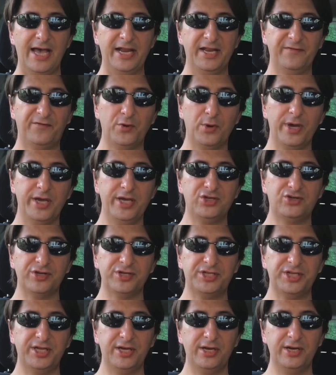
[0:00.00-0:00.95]
And if you're
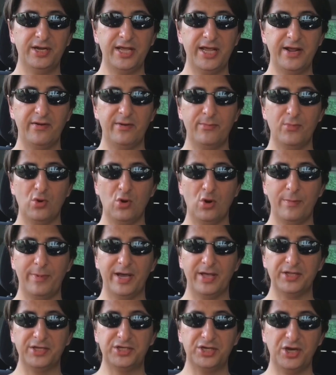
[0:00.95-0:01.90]
interested in hearing more
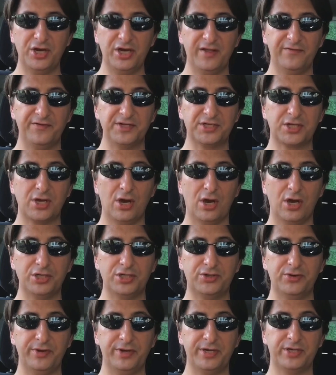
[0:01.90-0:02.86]
about the journey of this
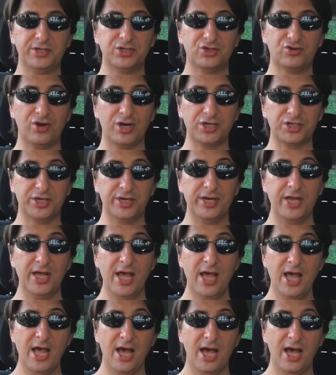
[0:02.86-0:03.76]
car during construction,